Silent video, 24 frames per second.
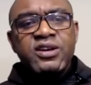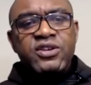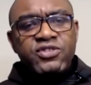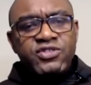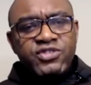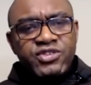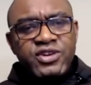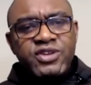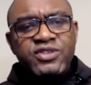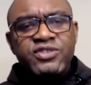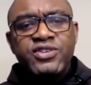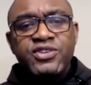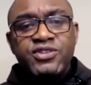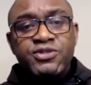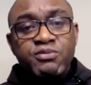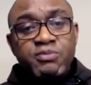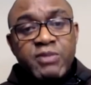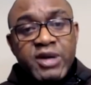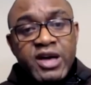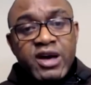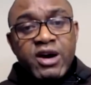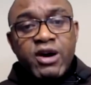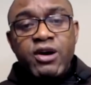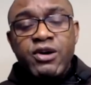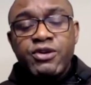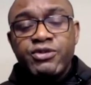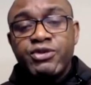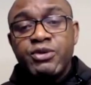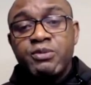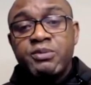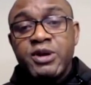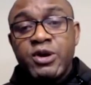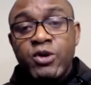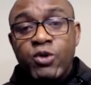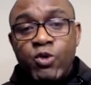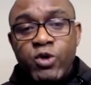Jesus may also
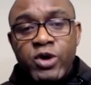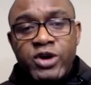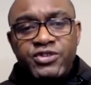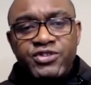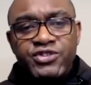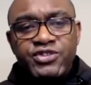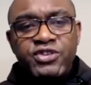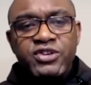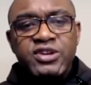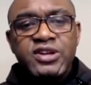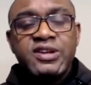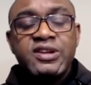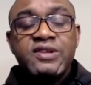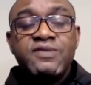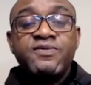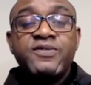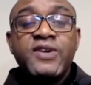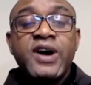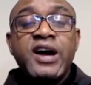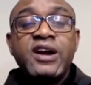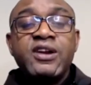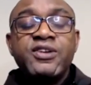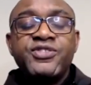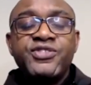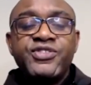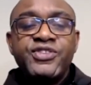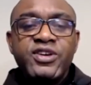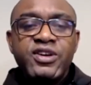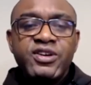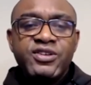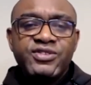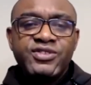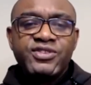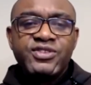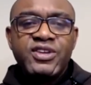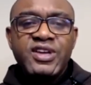be questioning the
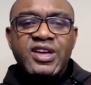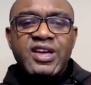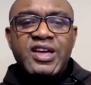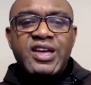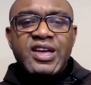Pharisees